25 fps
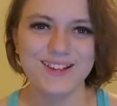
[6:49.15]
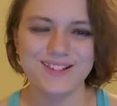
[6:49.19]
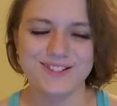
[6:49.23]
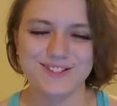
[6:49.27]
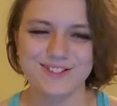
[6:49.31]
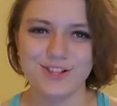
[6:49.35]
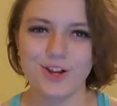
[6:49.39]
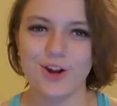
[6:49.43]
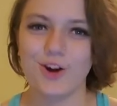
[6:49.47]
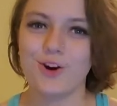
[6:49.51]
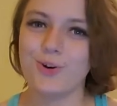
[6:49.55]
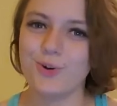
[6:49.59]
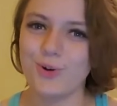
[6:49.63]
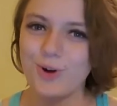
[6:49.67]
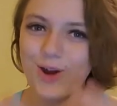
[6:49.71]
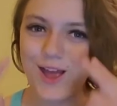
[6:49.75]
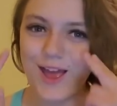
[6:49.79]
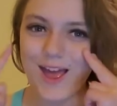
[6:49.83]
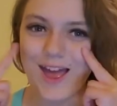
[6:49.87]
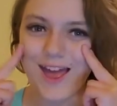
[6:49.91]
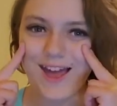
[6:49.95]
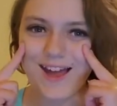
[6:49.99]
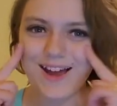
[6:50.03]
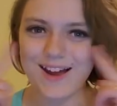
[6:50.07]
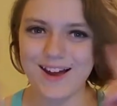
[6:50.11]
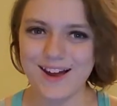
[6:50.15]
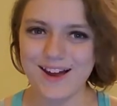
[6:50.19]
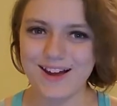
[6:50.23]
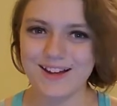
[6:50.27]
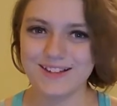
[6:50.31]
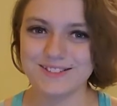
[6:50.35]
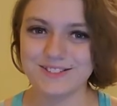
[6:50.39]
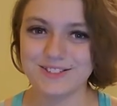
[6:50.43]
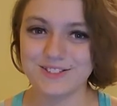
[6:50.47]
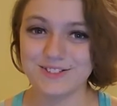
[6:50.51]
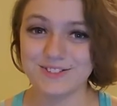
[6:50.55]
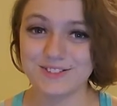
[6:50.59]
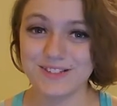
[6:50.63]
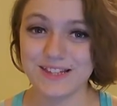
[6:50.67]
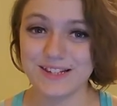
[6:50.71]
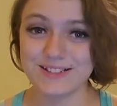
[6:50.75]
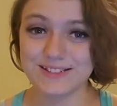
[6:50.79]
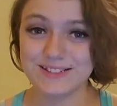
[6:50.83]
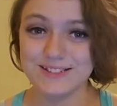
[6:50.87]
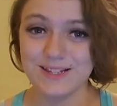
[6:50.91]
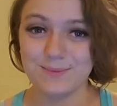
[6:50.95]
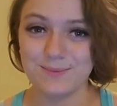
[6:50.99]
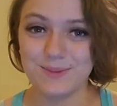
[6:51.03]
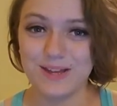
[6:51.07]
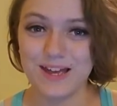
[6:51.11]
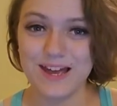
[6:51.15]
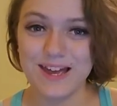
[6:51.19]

So, until next time,